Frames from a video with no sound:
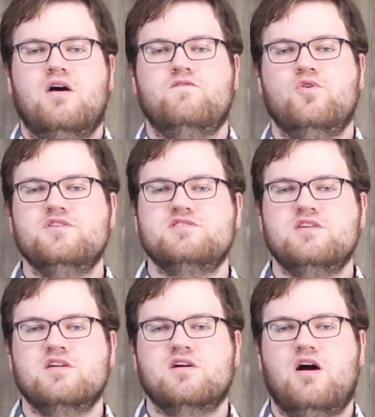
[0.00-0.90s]

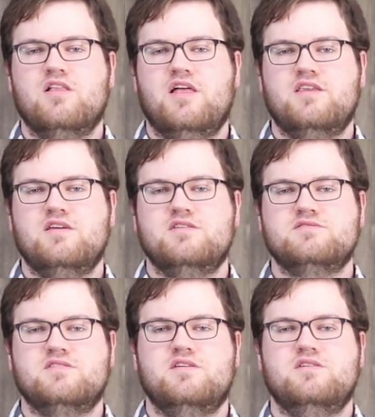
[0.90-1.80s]
Voicing, all that
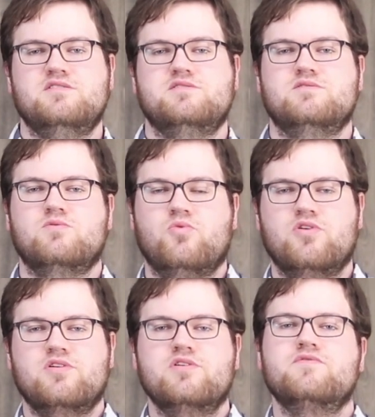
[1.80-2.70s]
is
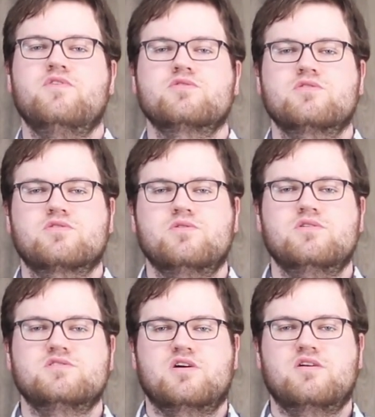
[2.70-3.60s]
whether your vocal
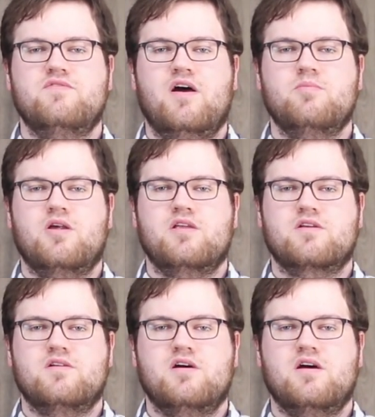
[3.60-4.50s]
cords are vibrating
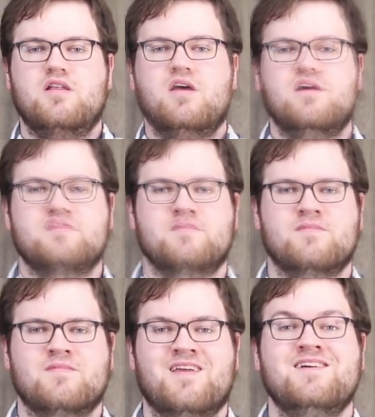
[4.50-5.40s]
or not.
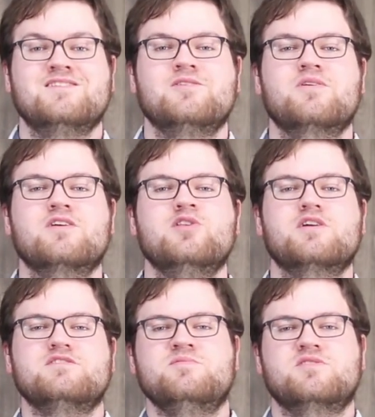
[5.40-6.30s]
So we can look
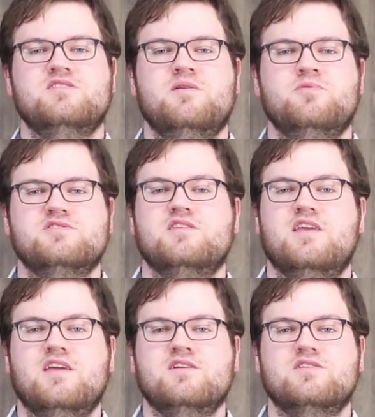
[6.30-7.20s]
at some examples in
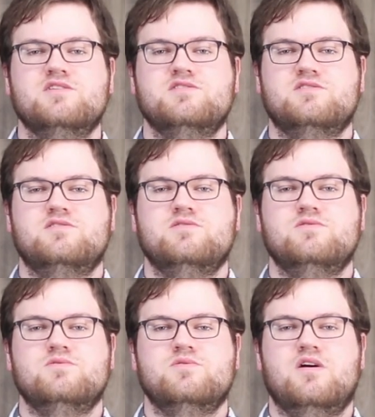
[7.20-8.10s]
English
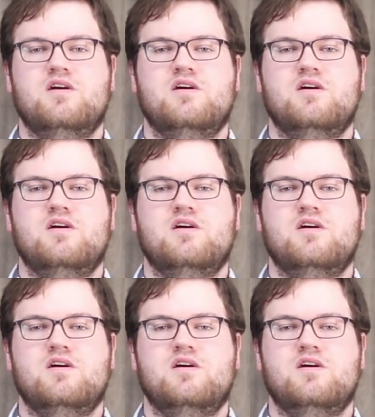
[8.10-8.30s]
to